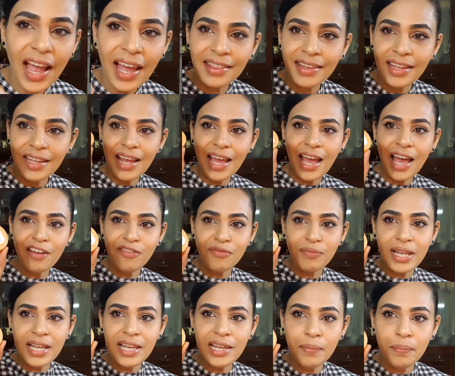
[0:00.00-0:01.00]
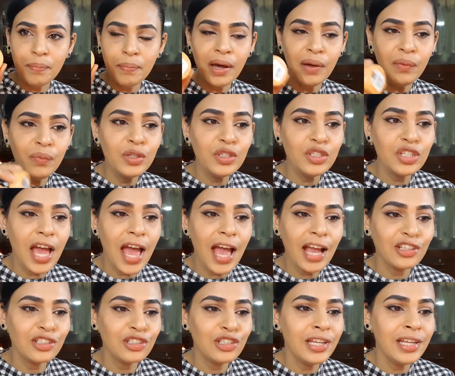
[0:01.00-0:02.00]
And then I have my lip balm, which I
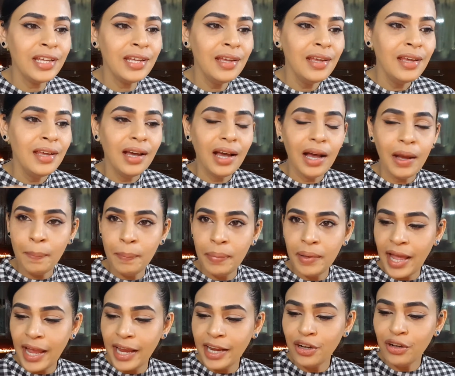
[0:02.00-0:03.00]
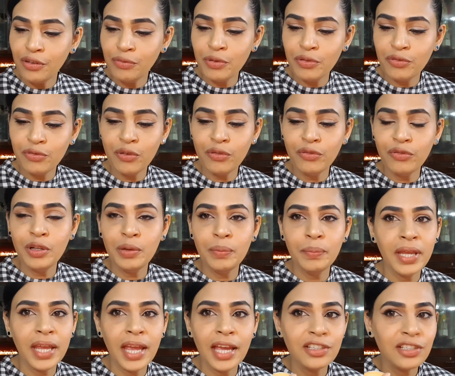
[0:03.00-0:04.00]
actually applied off before
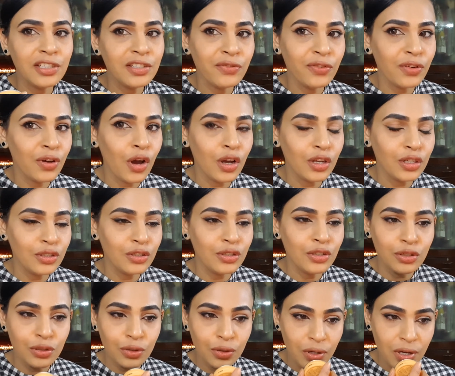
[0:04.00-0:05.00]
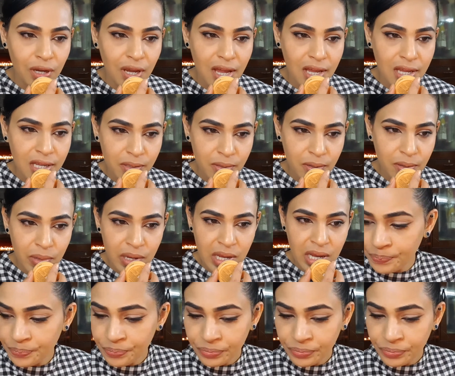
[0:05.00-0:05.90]
filming. I just forgot to show you guys maybe.